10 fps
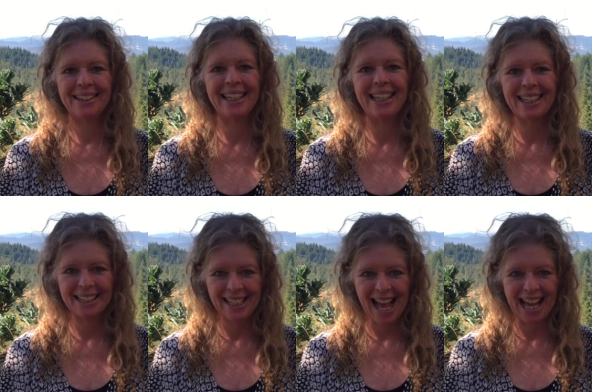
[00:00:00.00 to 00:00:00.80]
the
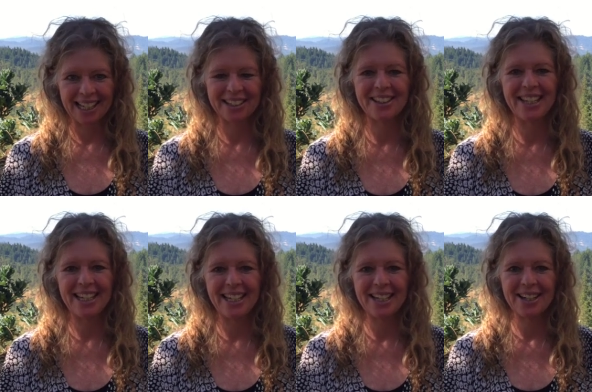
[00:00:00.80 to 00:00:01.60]
intellect, the
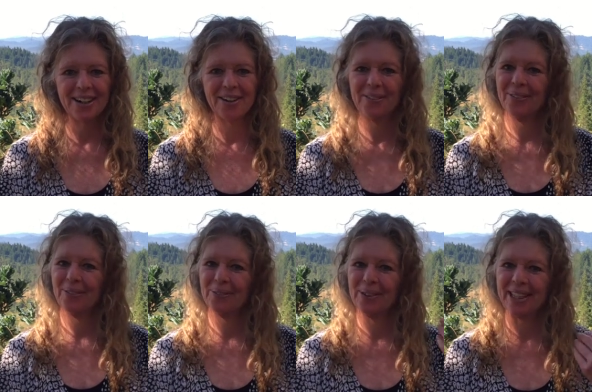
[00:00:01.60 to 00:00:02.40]
ego,
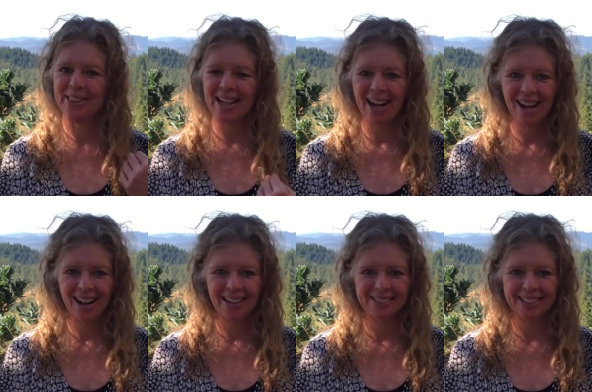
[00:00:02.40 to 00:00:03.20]
with the
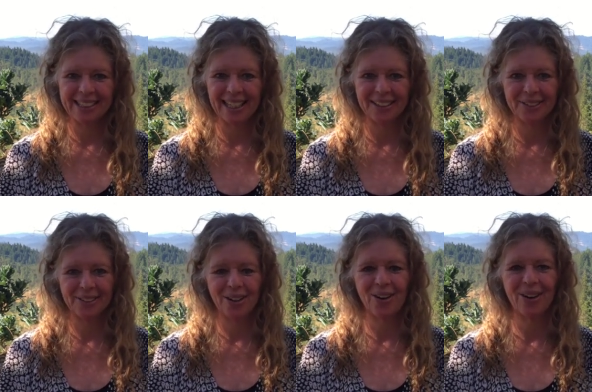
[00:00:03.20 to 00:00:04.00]
heart
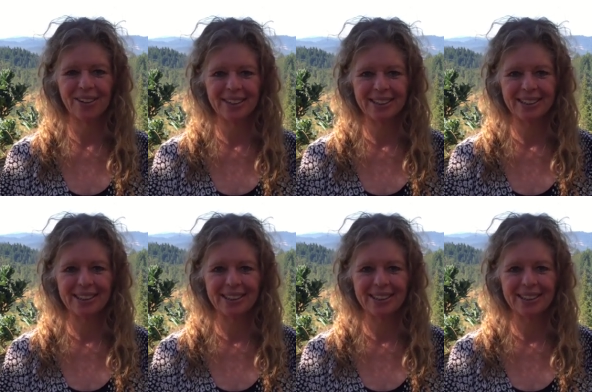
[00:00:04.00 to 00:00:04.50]
center or the